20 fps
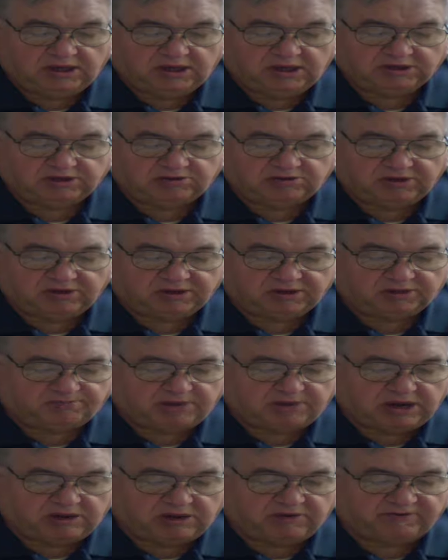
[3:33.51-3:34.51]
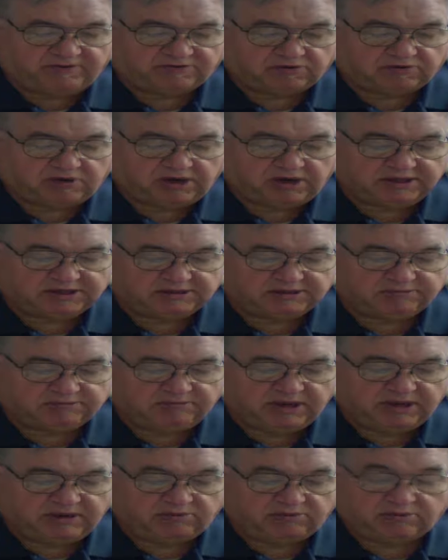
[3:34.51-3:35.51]
so that the power of Christ
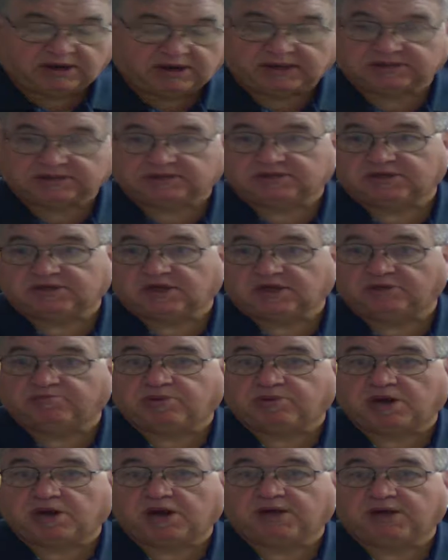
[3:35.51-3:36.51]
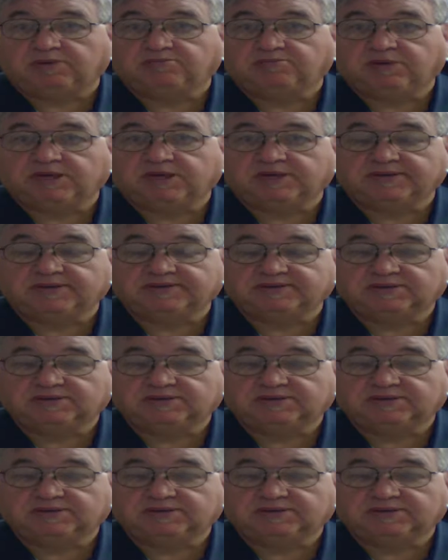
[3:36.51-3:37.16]
may rest upon me."